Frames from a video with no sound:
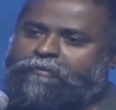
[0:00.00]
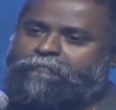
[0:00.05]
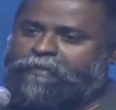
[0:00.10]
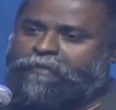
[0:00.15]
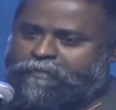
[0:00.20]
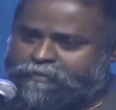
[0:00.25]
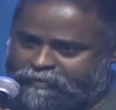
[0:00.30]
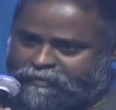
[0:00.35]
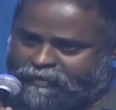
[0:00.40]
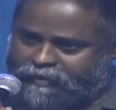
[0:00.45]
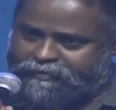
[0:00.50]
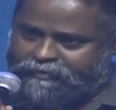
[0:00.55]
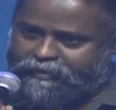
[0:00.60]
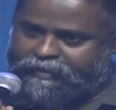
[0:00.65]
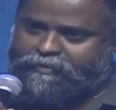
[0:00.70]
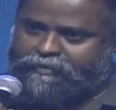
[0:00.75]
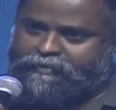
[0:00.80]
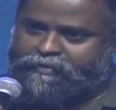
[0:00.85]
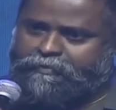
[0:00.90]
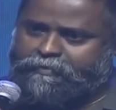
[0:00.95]
first na
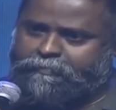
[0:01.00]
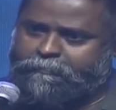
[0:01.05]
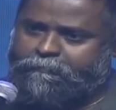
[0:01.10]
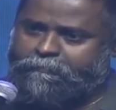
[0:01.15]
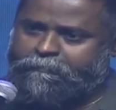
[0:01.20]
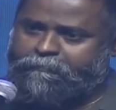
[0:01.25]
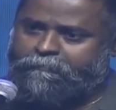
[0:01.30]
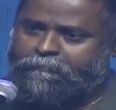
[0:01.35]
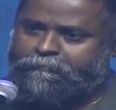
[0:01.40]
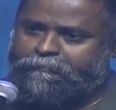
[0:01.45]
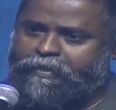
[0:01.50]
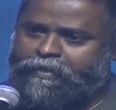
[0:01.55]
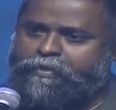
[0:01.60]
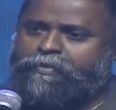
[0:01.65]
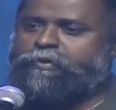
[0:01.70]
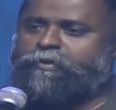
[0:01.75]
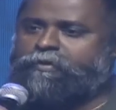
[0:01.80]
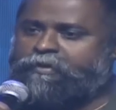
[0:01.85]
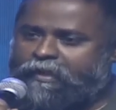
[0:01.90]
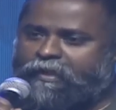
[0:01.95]
thanks.
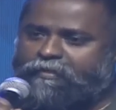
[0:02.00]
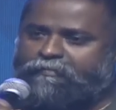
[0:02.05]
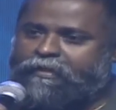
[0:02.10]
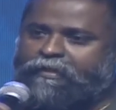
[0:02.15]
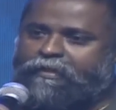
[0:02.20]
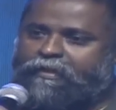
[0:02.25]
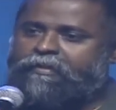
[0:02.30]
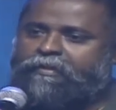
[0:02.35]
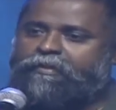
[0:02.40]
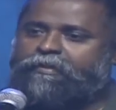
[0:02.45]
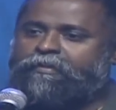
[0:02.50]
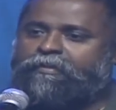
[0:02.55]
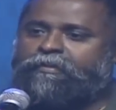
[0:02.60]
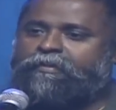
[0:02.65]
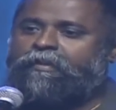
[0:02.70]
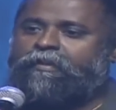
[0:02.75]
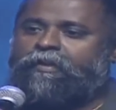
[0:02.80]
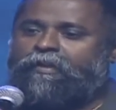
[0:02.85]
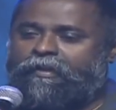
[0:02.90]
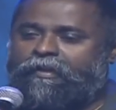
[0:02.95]
So Danwala,
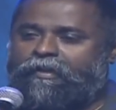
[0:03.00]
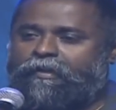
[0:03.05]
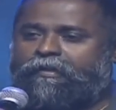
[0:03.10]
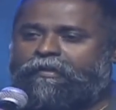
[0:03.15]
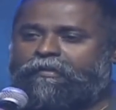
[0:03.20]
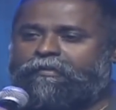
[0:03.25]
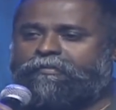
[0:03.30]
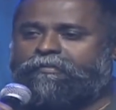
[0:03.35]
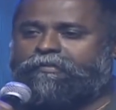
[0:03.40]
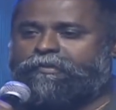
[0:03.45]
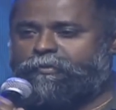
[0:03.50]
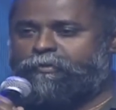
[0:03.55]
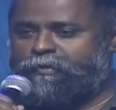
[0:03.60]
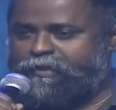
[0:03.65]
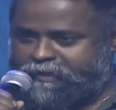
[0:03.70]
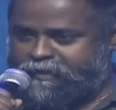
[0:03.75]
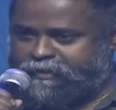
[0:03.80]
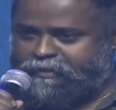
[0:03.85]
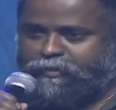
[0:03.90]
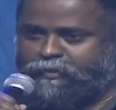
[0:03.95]
uh, you
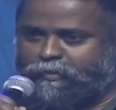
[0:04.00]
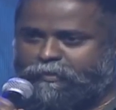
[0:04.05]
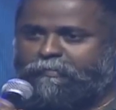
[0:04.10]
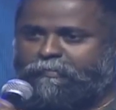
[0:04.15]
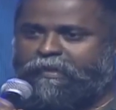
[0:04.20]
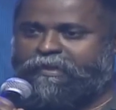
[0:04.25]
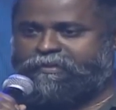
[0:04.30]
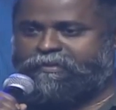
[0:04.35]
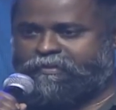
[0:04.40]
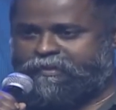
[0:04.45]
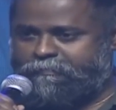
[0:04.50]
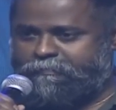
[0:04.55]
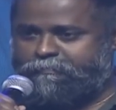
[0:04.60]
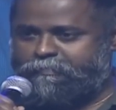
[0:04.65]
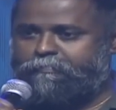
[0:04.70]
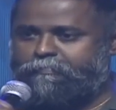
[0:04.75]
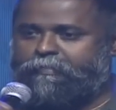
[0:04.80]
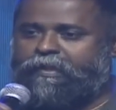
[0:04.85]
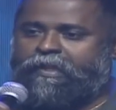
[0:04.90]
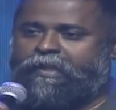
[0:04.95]
listen to my script,
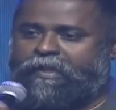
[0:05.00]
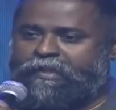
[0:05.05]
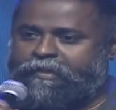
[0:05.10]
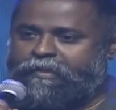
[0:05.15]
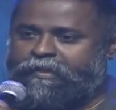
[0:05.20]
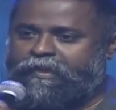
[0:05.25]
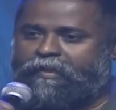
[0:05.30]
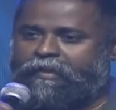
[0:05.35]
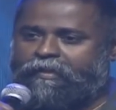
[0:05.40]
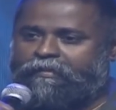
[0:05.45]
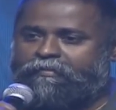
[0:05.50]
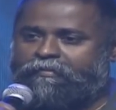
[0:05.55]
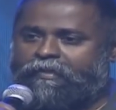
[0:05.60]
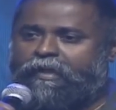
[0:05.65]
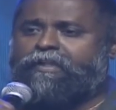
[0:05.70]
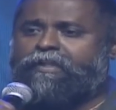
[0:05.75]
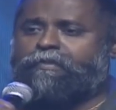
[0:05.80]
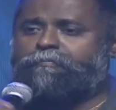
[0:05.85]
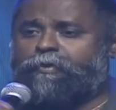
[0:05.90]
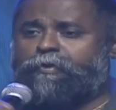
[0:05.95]
my idea,
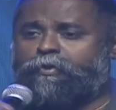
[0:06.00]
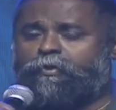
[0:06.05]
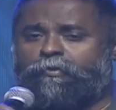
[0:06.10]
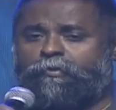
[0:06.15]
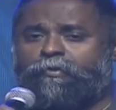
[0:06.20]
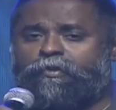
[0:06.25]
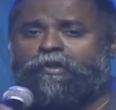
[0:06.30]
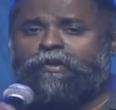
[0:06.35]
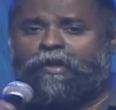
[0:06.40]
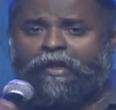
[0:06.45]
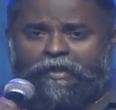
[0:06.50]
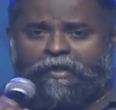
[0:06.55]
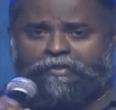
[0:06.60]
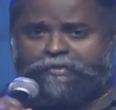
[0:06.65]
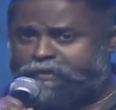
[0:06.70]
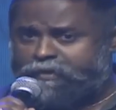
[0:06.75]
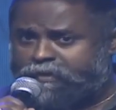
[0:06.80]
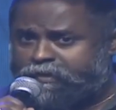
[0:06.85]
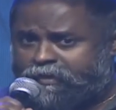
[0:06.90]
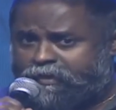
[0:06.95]
and ippudu aa
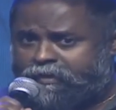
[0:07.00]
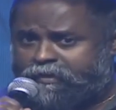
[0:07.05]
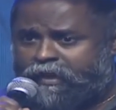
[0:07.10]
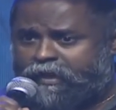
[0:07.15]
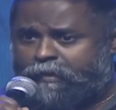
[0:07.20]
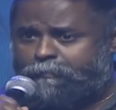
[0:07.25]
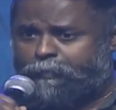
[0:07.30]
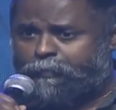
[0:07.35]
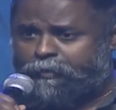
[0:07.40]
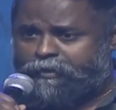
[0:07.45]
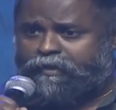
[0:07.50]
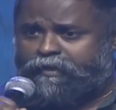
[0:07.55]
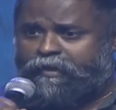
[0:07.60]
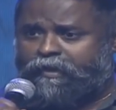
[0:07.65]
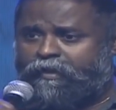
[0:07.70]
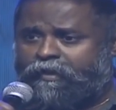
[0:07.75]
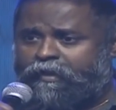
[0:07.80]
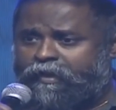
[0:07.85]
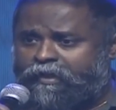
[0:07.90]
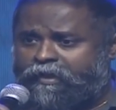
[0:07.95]
chinnaduga putna
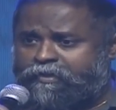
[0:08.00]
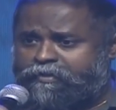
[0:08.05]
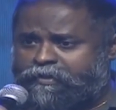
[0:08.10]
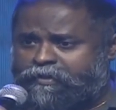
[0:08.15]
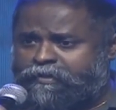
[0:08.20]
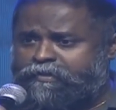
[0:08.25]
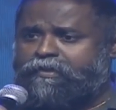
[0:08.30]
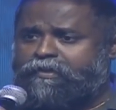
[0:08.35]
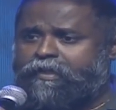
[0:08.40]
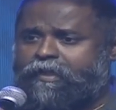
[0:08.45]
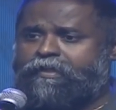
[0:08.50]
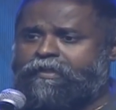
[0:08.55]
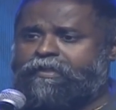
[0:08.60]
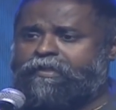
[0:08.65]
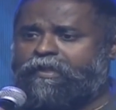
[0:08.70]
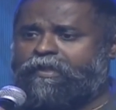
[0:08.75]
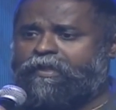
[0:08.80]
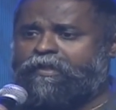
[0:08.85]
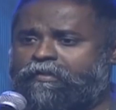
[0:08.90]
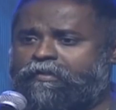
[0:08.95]
aa chinna idea
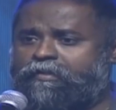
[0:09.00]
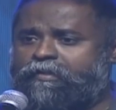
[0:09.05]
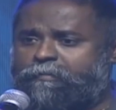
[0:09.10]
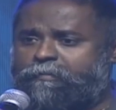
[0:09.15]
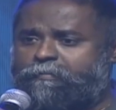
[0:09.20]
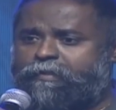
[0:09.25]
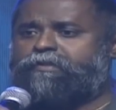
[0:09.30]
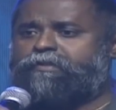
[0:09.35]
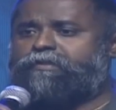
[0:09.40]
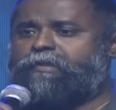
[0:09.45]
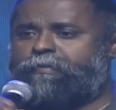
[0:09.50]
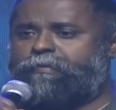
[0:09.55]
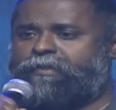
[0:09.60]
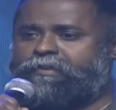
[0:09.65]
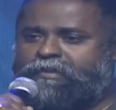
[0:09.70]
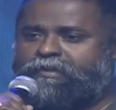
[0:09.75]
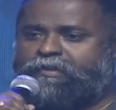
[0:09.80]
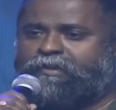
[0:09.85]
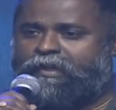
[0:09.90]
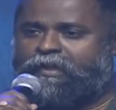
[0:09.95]
ippudu inta
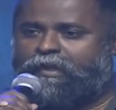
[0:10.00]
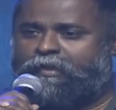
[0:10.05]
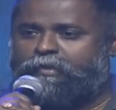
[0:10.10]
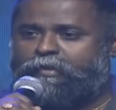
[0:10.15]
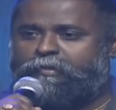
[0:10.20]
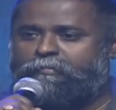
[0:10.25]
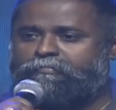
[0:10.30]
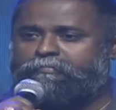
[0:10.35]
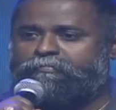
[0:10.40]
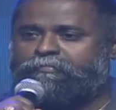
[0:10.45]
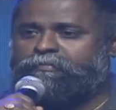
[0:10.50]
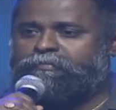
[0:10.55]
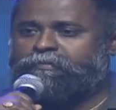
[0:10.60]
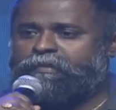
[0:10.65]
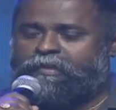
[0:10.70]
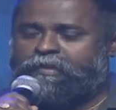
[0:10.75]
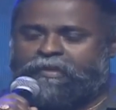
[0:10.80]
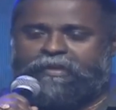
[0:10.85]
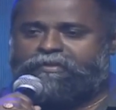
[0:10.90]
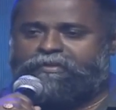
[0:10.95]
peddadaga raavadam,
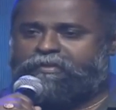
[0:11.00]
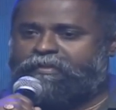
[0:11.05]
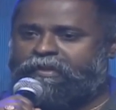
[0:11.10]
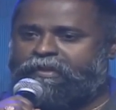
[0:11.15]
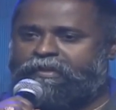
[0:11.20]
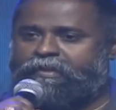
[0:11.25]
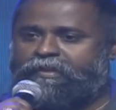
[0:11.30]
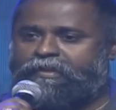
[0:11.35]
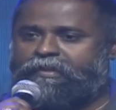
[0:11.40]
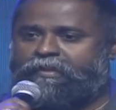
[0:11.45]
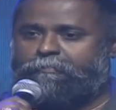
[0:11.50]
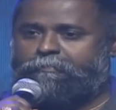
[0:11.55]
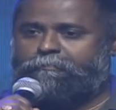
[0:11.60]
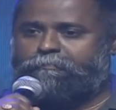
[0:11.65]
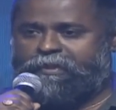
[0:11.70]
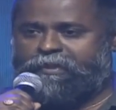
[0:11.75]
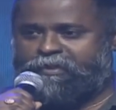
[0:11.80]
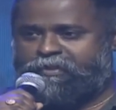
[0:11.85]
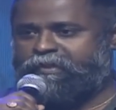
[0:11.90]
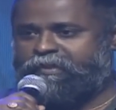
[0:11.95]
it's really a
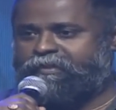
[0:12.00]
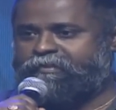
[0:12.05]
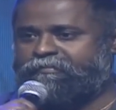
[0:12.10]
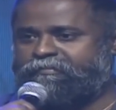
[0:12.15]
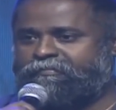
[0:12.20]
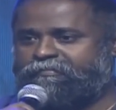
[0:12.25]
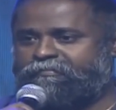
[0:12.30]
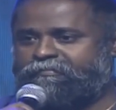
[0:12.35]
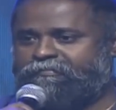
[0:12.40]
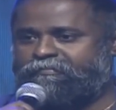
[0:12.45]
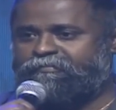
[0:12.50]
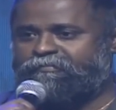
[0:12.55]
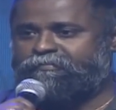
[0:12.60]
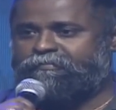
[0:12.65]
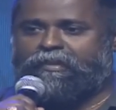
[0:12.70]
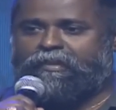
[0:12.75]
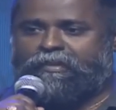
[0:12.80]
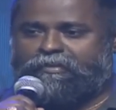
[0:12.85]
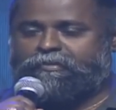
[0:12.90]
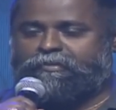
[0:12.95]
pleasure.
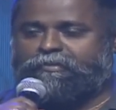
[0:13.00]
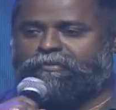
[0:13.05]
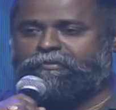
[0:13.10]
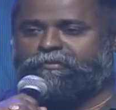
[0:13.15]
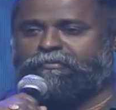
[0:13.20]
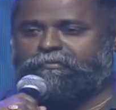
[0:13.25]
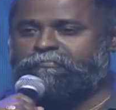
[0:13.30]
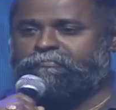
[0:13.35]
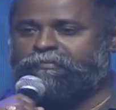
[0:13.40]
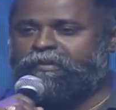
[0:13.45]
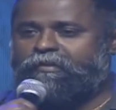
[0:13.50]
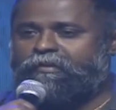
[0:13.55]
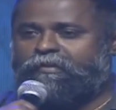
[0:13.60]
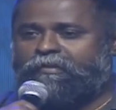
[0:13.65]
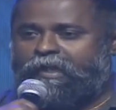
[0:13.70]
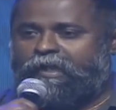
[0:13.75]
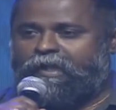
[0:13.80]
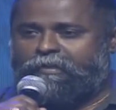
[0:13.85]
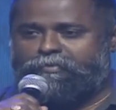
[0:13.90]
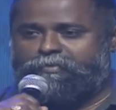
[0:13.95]
Naku,
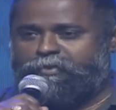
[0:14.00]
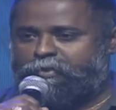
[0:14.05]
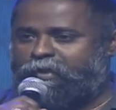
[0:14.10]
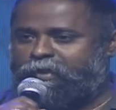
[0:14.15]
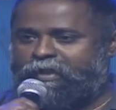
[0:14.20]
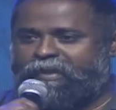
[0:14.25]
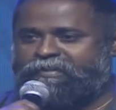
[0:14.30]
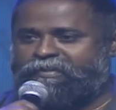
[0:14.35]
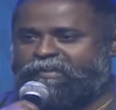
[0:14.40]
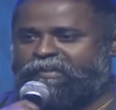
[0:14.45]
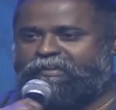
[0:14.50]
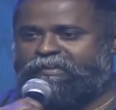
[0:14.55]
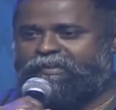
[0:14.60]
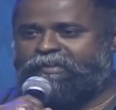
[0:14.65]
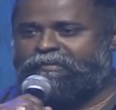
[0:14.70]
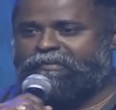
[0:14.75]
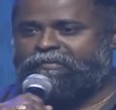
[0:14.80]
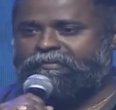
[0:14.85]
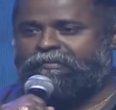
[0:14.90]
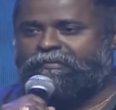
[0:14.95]
I'm so excited,
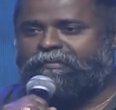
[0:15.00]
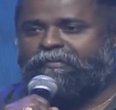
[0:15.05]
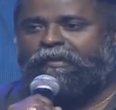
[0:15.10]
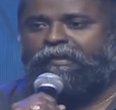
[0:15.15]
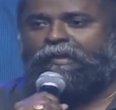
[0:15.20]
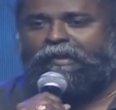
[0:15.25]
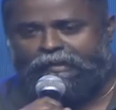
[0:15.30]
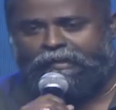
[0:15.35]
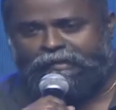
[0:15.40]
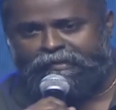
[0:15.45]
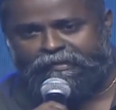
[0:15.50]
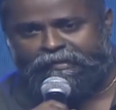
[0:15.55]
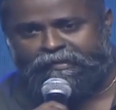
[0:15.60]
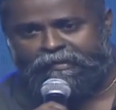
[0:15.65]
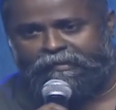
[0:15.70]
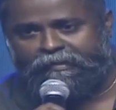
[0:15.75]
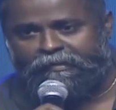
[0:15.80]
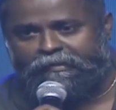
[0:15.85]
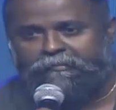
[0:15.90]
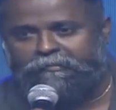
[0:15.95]
and
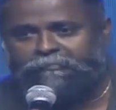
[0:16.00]
uh,